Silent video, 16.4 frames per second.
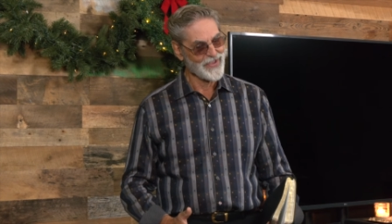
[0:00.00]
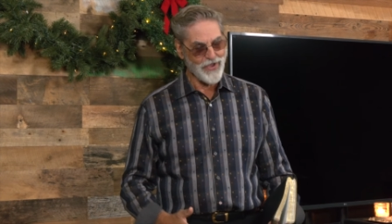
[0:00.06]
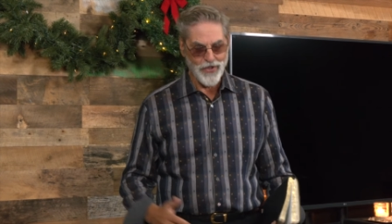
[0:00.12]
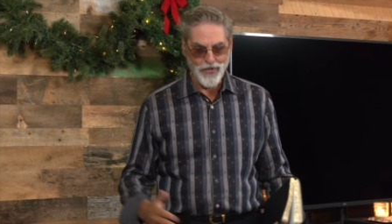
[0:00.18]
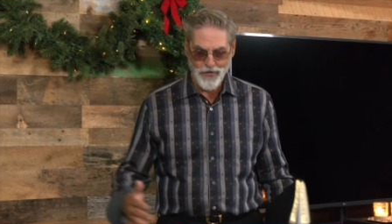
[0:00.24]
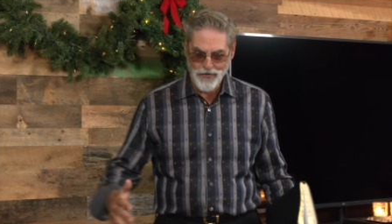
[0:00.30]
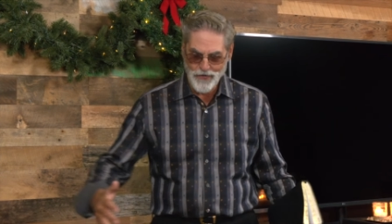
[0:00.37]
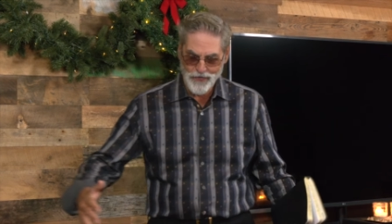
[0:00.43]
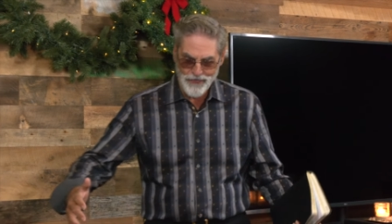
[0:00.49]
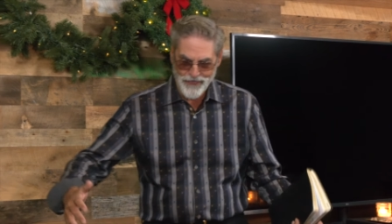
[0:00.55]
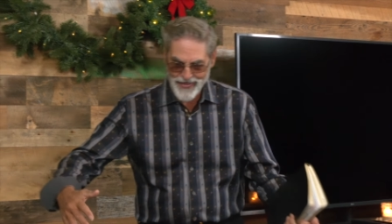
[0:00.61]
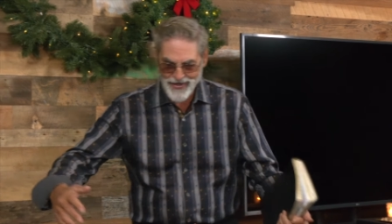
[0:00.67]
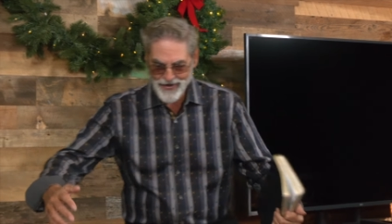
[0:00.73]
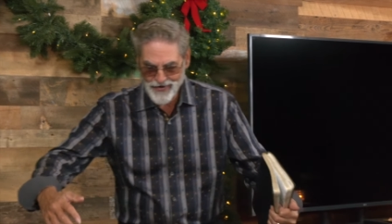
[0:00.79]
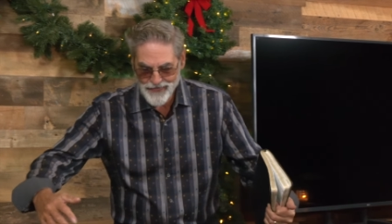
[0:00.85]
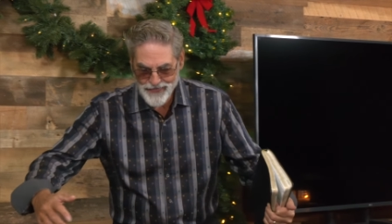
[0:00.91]
Oh,
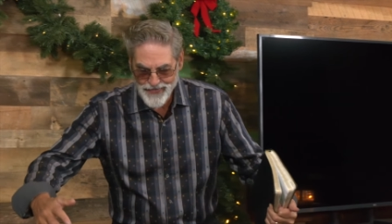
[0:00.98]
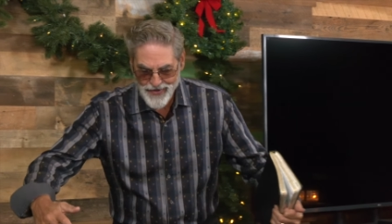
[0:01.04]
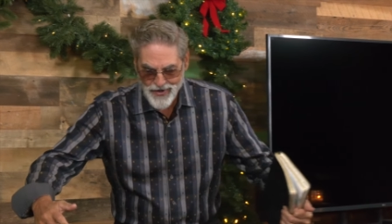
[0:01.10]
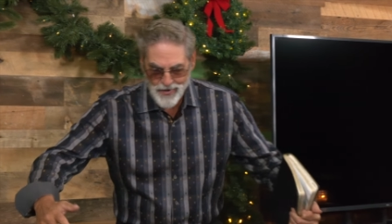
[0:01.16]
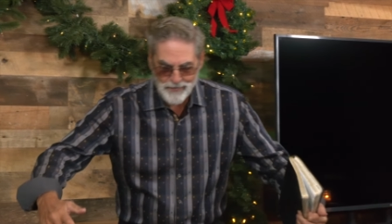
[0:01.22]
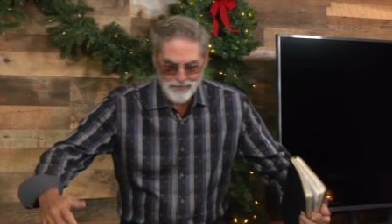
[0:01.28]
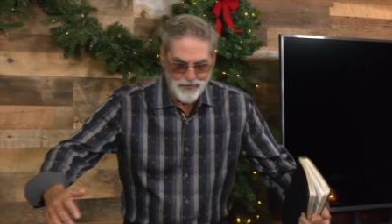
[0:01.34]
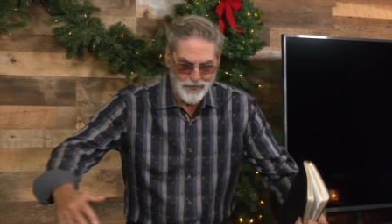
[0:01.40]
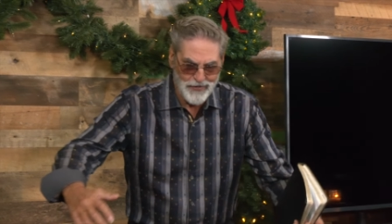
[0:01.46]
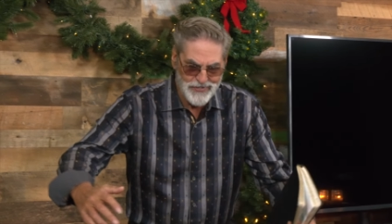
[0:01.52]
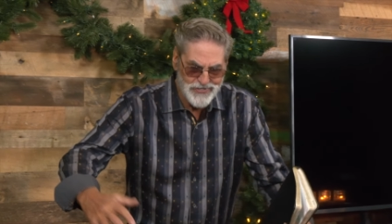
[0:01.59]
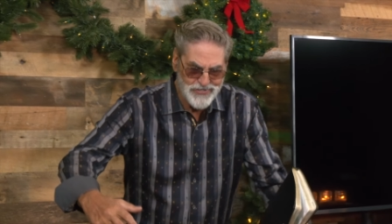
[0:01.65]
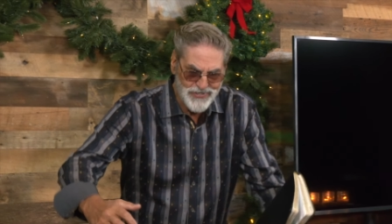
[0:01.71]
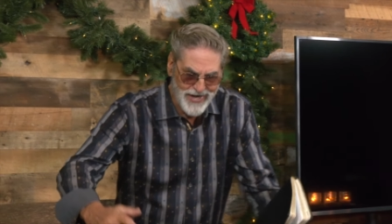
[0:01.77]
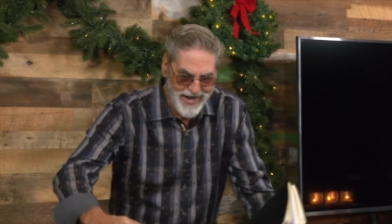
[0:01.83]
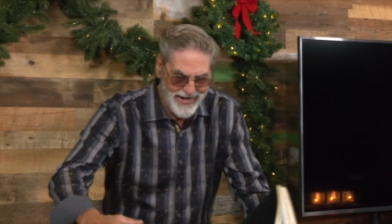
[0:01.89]
there, there, poor
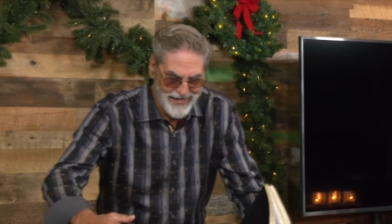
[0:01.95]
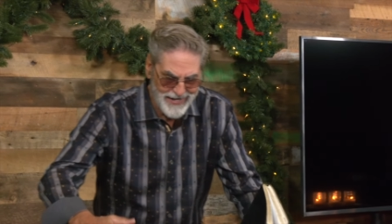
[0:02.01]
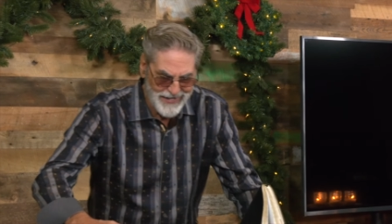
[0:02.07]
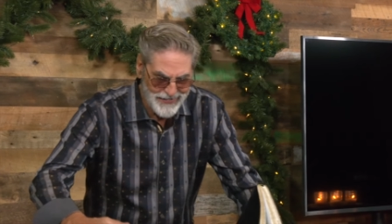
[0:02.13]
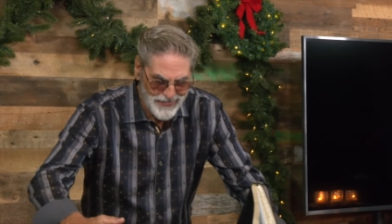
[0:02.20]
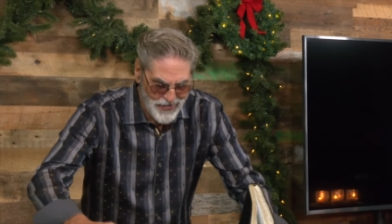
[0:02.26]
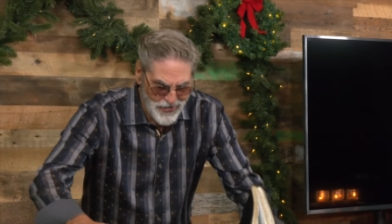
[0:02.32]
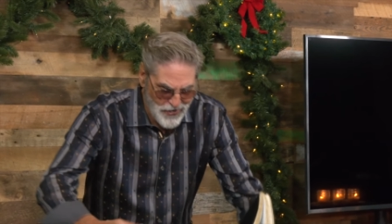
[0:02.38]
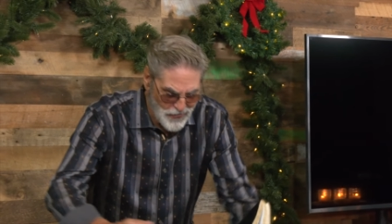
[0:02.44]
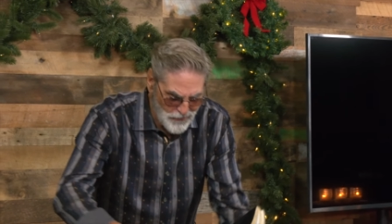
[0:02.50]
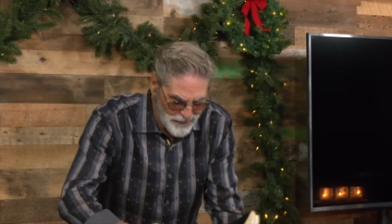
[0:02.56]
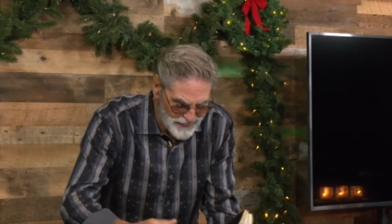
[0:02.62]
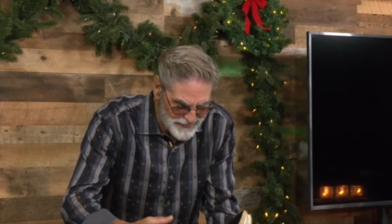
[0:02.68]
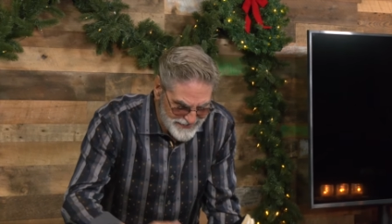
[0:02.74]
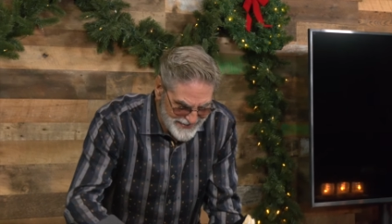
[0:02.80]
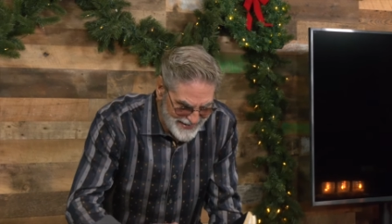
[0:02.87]
child. Oh,
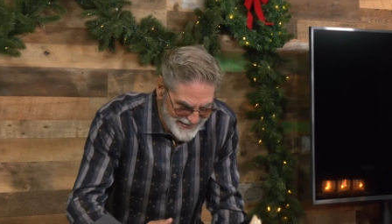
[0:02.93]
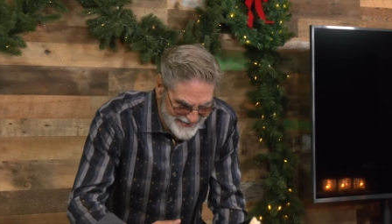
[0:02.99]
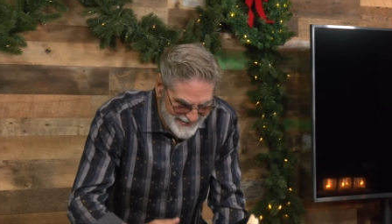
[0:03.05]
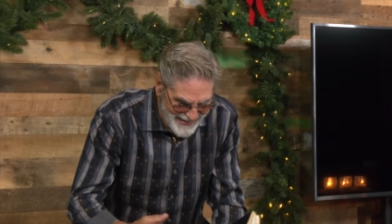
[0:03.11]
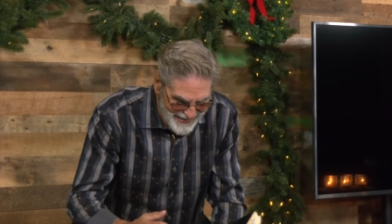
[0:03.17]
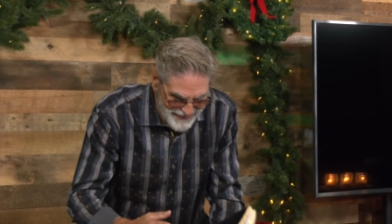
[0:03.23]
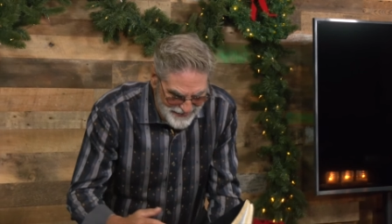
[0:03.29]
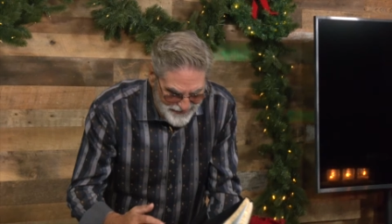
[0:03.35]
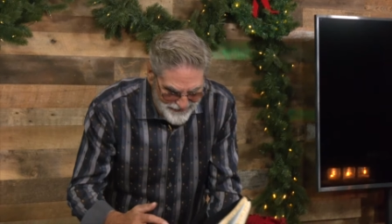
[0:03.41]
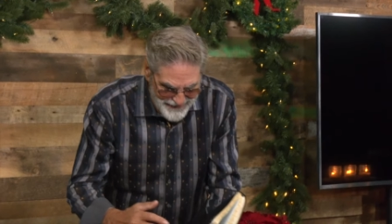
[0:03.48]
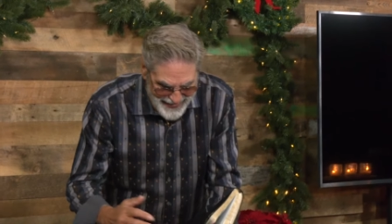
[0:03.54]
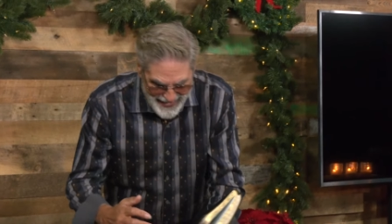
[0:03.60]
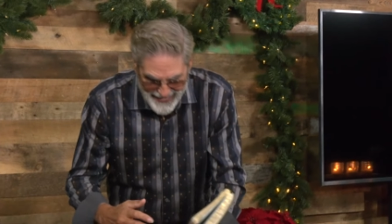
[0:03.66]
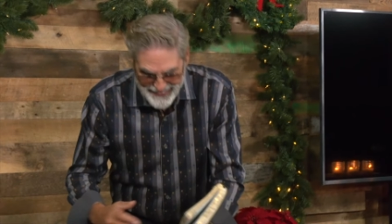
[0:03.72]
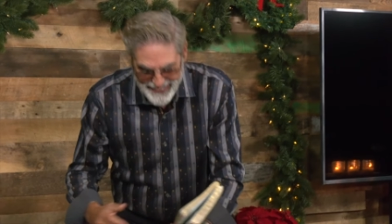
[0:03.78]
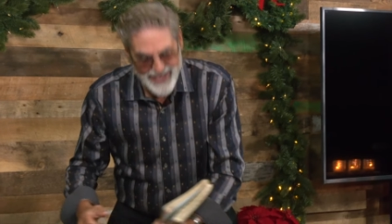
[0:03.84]
we'll take care of
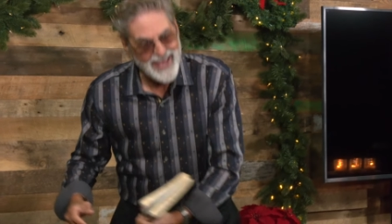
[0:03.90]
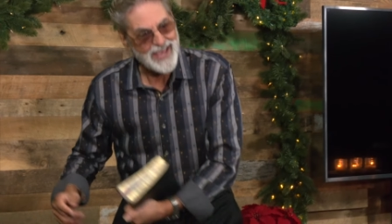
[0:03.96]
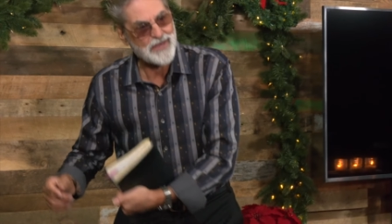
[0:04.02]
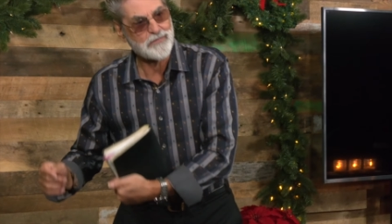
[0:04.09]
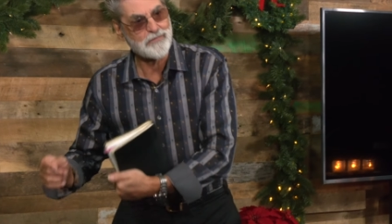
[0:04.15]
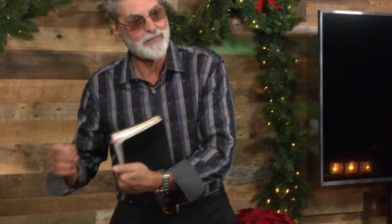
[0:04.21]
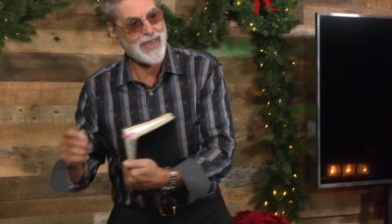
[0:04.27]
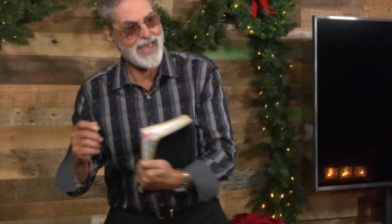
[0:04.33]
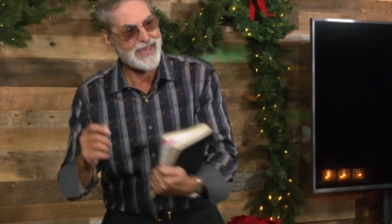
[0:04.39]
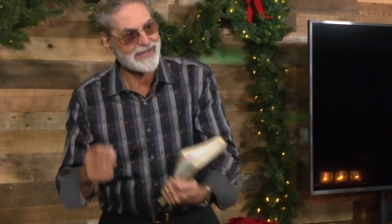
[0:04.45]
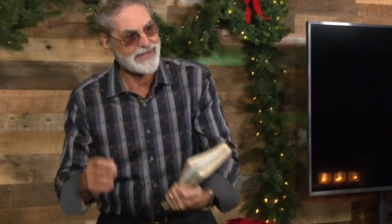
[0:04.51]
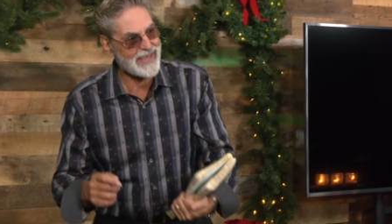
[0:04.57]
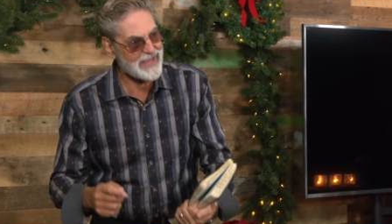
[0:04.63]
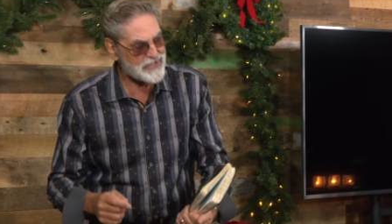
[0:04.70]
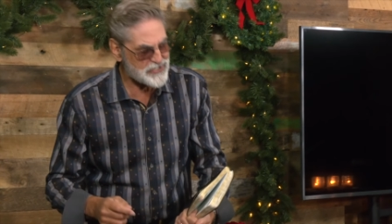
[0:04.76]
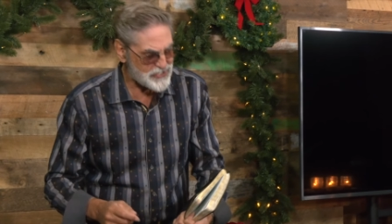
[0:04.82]
that. And band
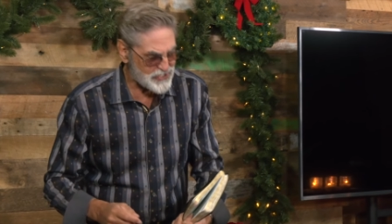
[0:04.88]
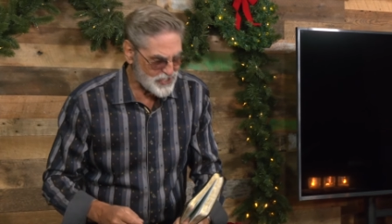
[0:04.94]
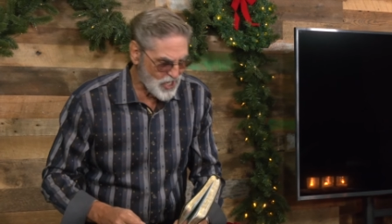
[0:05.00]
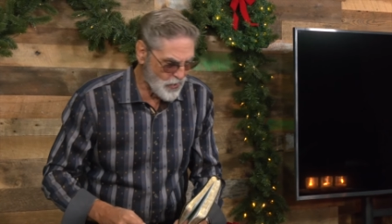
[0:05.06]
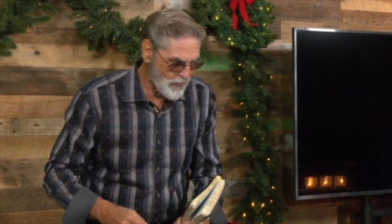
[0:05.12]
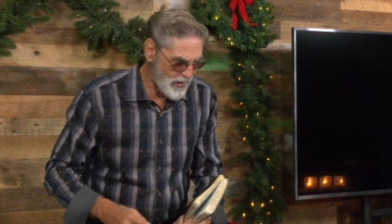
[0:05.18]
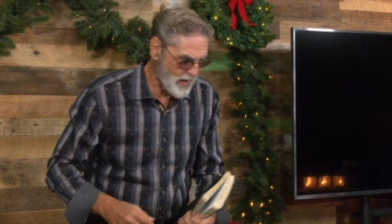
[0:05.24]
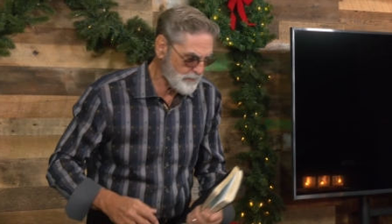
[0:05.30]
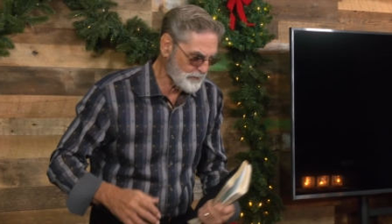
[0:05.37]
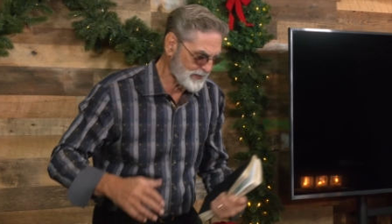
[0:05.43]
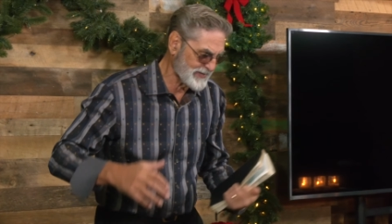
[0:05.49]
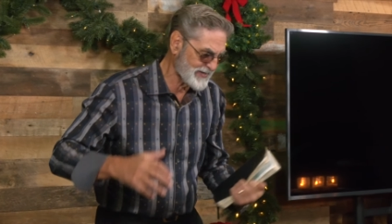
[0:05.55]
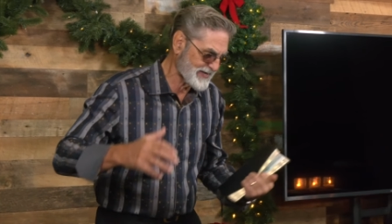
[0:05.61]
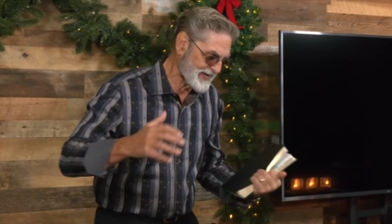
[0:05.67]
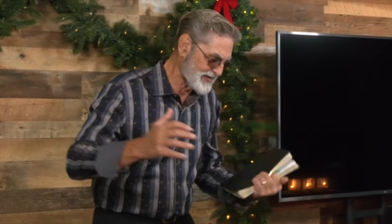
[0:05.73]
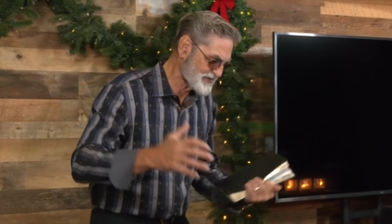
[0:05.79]
aids show up
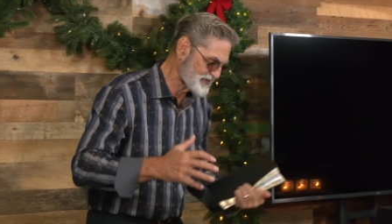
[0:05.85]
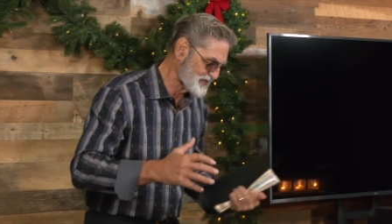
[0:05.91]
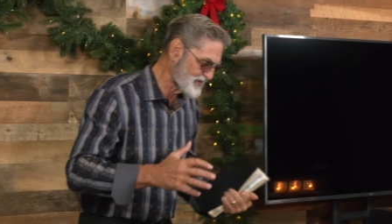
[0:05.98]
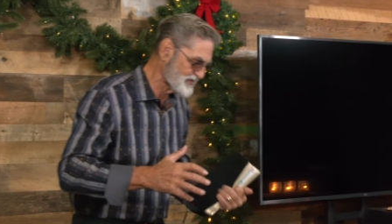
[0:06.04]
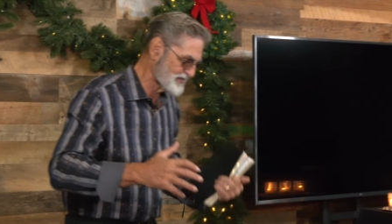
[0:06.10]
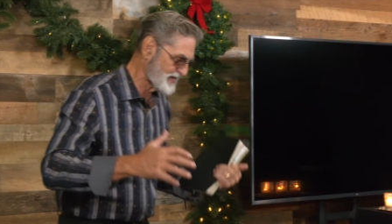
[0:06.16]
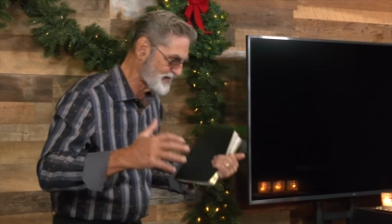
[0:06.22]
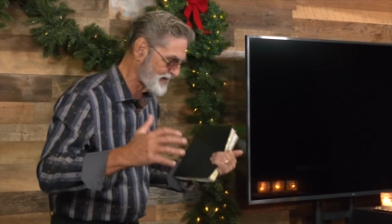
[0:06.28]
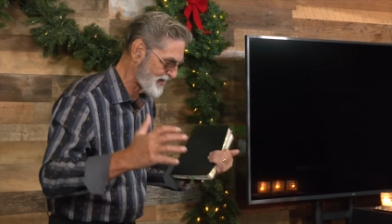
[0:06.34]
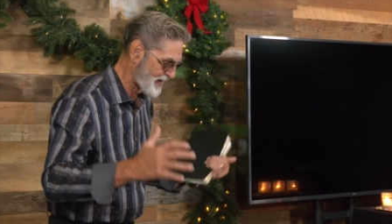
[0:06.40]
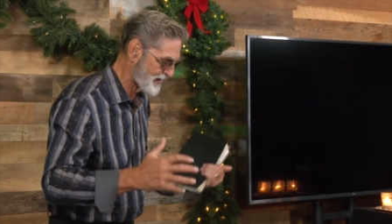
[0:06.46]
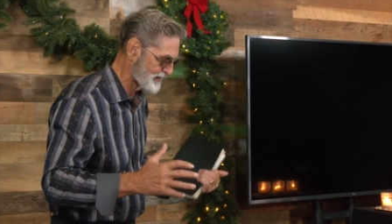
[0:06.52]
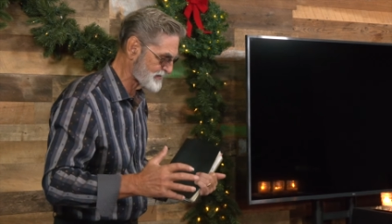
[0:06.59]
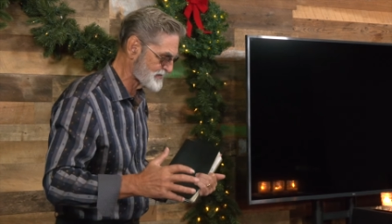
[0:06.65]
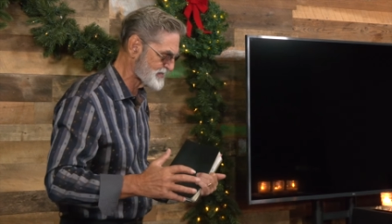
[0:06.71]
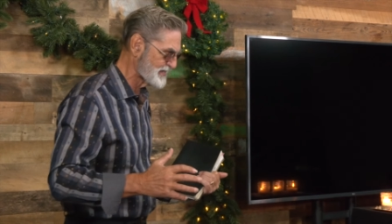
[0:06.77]
and kisses and
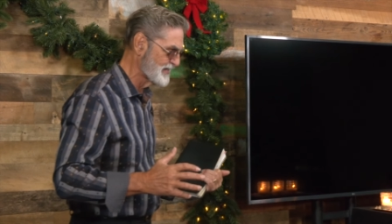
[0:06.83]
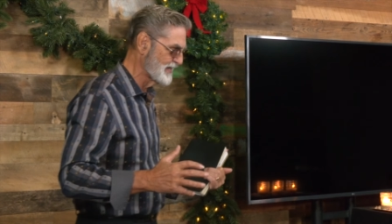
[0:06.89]
hugs.